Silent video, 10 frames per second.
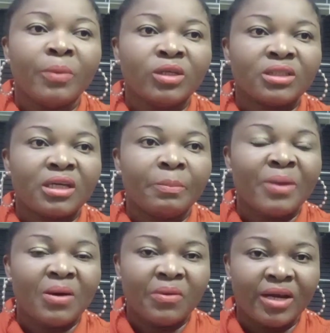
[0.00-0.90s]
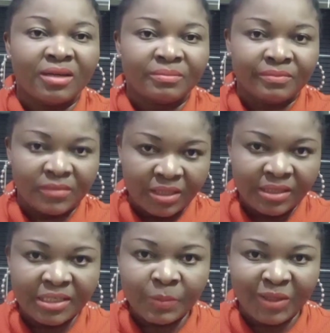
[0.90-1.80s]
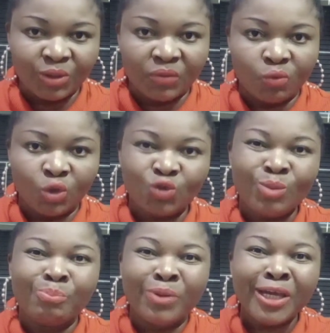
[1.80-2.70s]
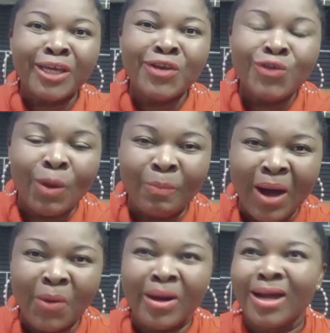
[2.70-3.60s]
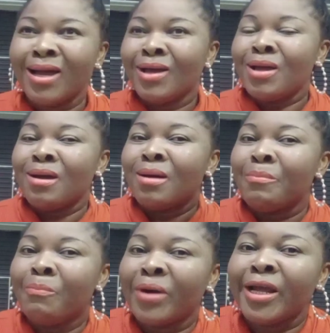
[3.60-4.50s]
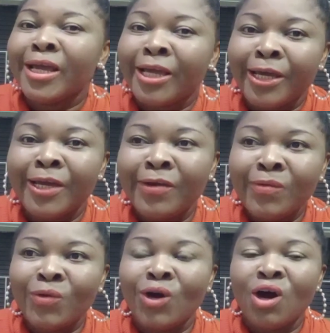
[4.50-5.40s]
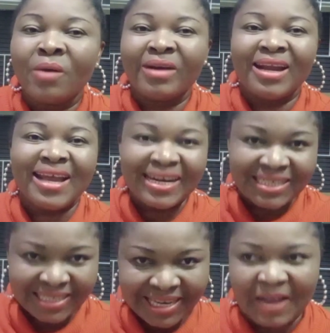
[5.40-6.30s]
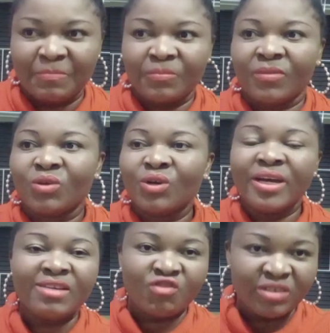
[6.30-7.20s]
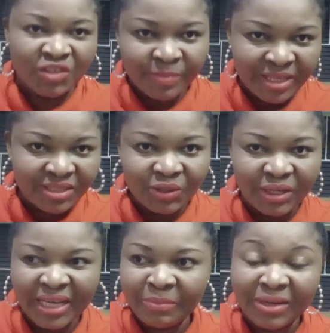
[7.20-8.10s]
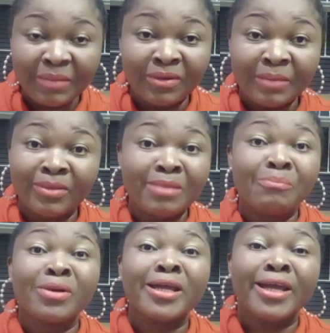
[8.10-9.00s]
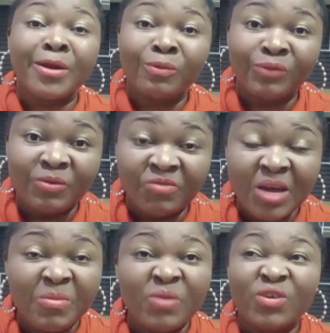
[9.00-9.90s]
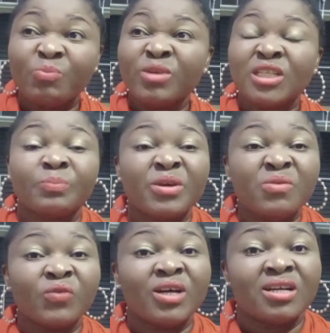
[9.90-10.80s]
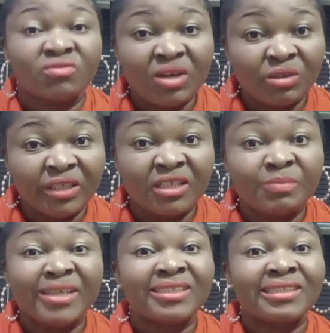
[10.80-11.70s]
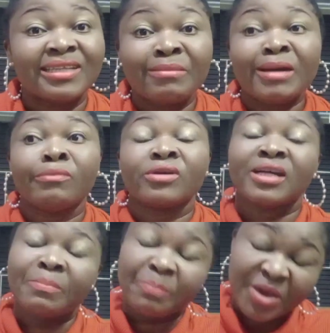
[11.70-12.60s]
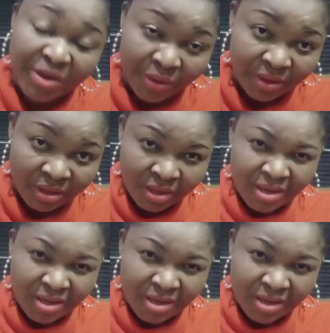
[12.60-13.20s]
bought a powder in this part of the world. So bring in your powder, bring in your relaxer, your hair treatment, your hair blah blah blah. Bring enough of them. If it means pay you for extra luggage, my sister, my brother, pay.